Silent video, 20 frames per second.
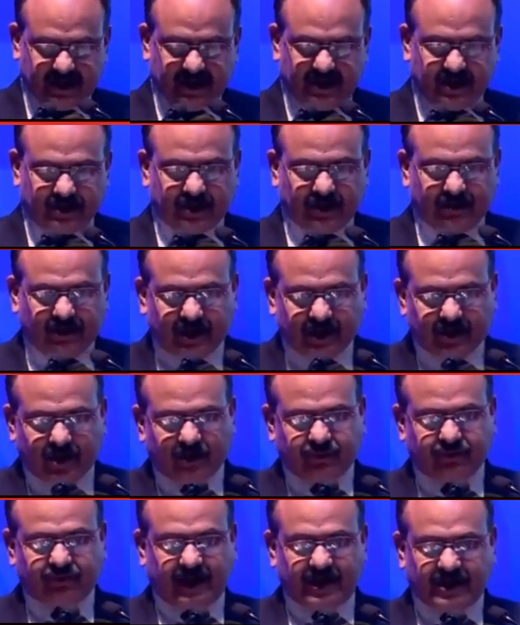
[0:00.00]
In the wake
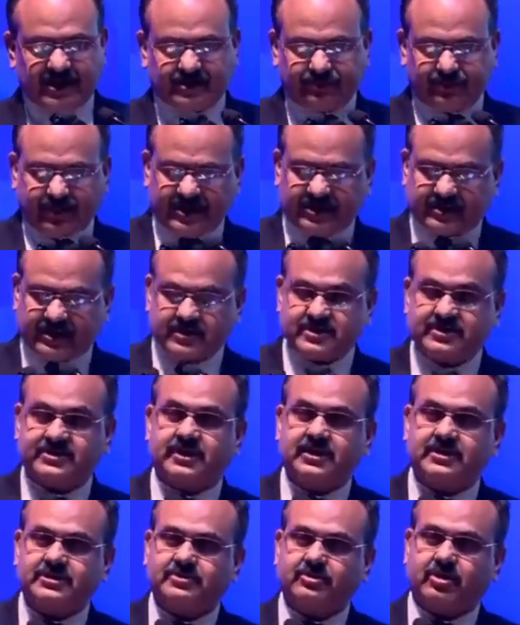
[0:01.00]
of widespread
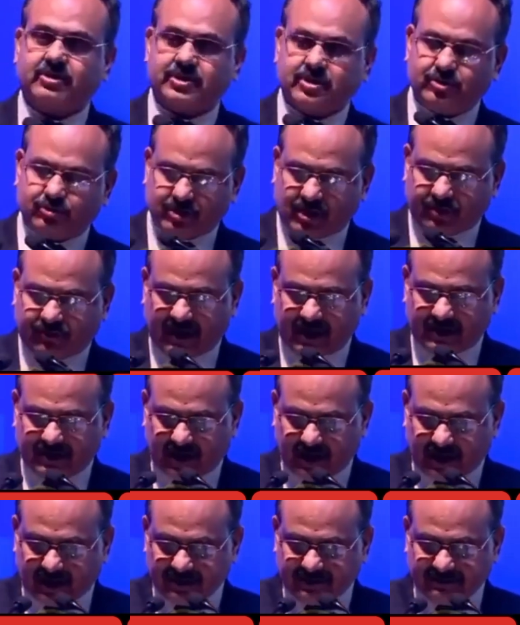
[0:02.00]
concerns on use of
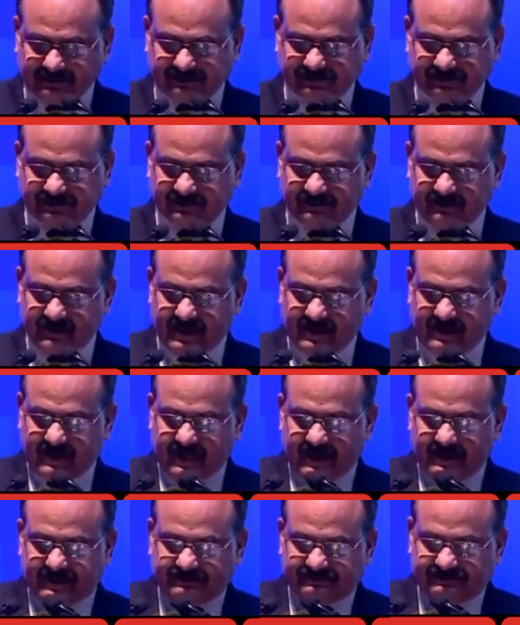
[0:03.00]
Aadhaar
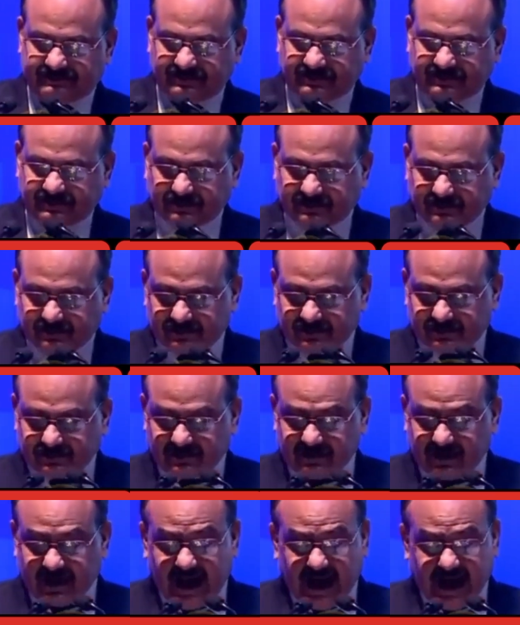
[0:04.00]

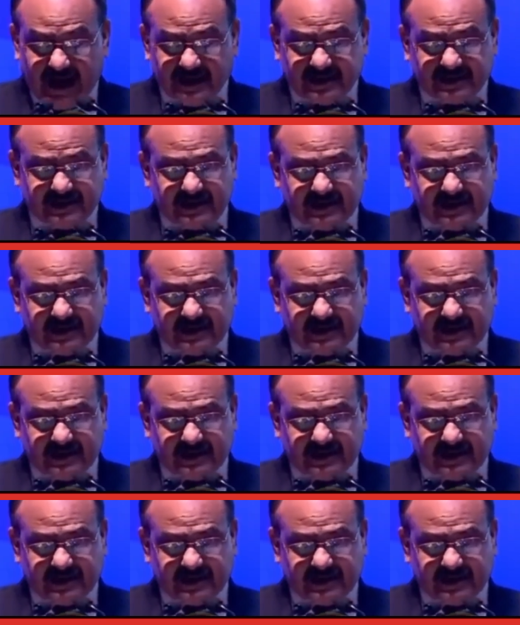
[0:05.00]
and its